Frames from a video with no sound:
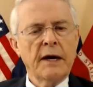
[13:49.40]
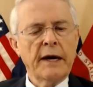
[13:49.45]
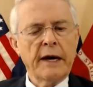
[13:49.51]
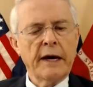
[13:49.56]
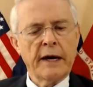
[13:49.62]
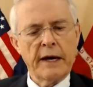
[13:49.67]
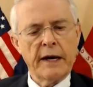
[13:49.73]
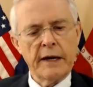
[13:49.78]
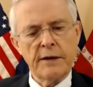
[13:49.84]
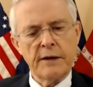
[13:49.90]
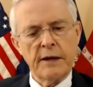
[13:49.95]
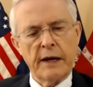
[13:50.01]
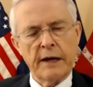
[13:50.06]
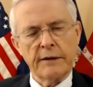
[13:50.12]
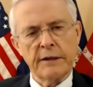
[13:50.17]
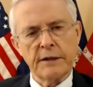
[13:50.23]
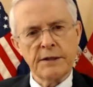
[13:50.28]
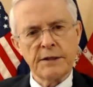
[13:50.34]
And
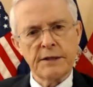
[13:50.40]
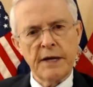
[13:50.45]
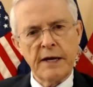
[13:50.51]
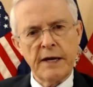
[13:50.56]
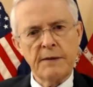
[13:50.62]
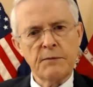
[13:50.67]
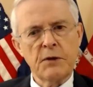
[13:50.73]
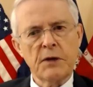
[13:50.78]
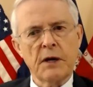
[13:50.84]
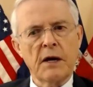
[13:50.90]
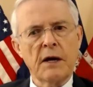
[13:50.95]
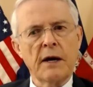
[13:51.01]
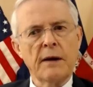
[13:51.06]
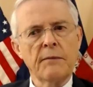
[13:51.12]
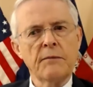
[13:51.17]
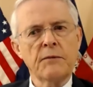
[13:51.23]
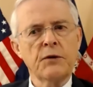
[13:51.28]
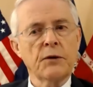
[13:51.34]
at the same
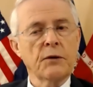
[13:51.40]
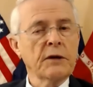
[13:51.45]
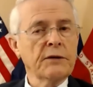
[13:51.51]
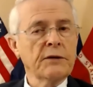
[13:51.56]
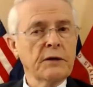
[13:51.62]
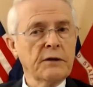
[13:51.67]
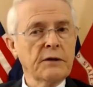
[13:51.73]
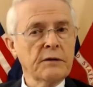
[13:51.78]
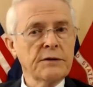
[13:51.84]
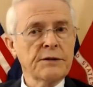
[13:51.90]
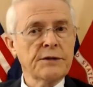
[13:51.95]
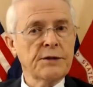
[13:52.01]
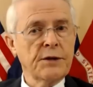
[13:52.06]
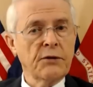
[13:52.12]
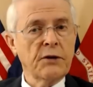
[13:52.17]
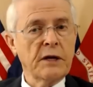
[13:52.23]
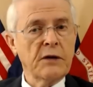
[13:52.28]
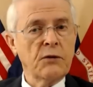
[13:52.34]
time, during the
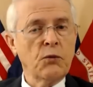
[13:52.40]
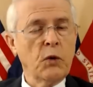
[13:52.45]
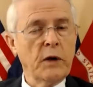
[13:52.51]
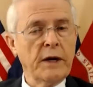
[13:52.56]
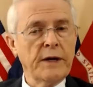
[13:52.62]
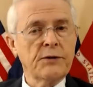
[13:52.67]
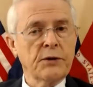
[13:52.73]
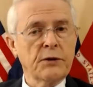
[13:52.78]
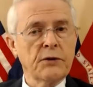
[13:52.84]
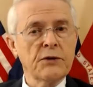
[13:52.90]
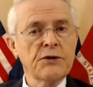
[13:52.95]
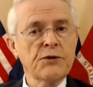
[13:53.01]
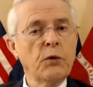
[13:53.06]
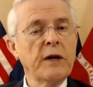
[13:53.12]
Syrian winters,